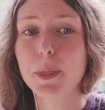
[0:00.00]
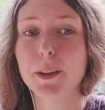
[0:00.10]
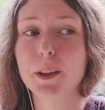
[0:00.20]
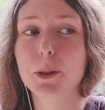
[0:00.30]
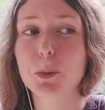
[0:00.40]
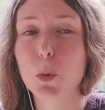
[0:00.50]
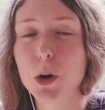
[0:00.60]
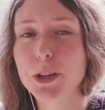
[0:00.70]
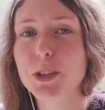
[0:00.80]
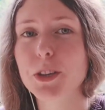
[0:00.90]
that it
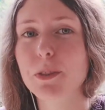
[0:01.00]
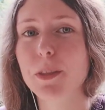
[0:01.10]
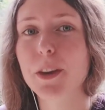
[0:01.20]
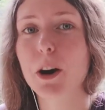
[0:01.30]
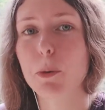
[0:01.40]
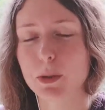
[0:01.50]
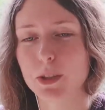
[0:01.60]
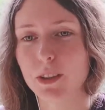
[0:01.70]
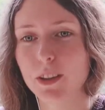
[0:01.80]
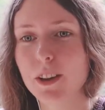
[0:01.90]
works the
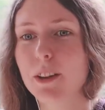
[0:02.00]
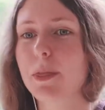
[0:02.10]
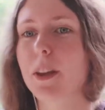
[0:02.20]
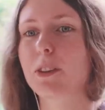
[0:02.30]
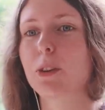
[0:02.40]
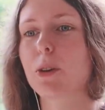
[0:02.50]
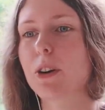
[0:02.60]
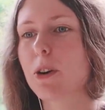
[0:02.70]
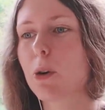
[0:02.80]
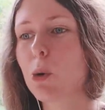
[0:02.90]
opposite. That you
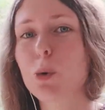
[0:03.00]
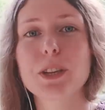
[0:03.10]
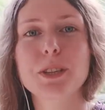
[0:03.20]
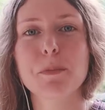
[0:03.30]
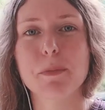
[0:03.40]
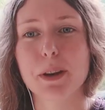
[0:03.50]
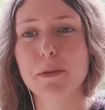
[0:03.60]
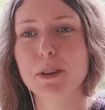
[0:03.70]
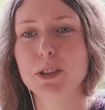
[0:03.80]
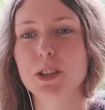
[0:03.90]
are always
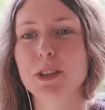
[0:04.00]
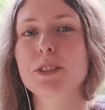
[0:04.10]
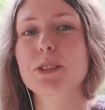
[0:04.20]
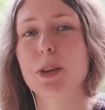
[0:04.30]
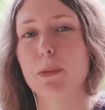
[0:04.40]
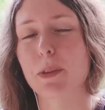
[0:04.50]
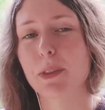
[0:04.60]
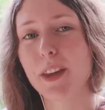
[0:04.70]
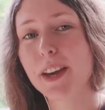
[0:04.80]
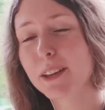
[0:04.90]
manifesting
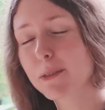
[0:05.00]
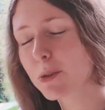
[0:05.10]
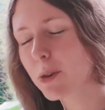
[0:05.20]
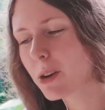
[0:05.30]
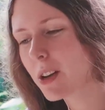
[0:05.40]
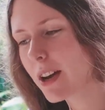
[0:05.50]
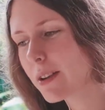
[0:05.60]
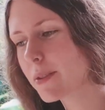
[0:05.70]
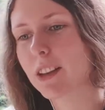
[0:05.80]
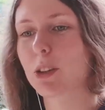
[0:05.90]
something negative to your
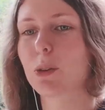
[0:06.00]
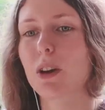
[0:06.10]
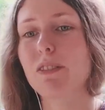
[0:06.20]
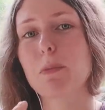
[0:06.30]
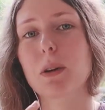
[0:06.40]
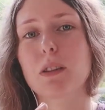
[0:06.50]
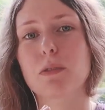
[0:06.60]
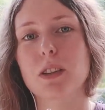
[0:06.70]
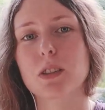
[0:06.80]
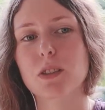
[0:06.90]
life and you never
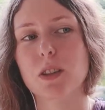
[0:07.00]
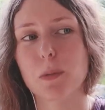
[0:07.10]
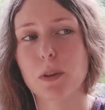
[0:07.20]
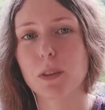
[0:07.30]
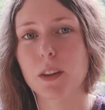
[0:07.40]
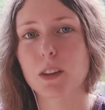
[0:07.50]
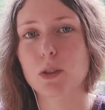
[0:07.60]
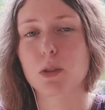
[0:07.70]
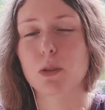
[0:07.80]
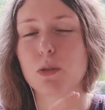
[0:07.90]
manifest something
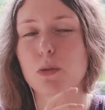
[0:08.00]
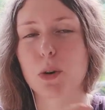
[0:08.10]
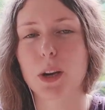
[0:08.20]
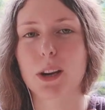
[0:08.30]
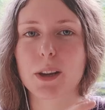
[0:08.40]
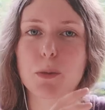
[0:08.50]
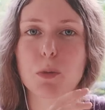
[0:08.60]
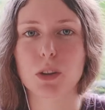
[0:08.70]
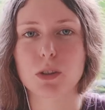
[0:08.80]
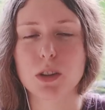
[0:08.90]
that you really
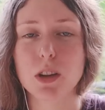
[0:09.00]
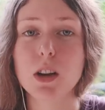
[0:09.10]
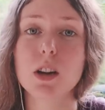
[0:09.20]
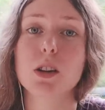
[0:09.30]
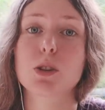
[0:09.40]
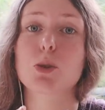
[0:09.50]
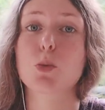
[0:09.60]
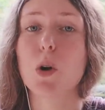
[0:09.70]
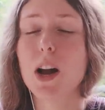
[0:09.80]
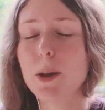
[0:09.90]
want. So
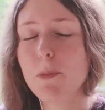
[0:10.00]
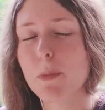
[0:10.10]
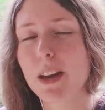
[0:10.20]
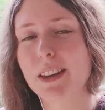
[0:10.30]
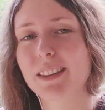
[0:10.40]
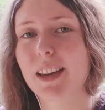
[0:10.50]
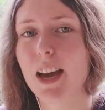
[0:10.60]
why may it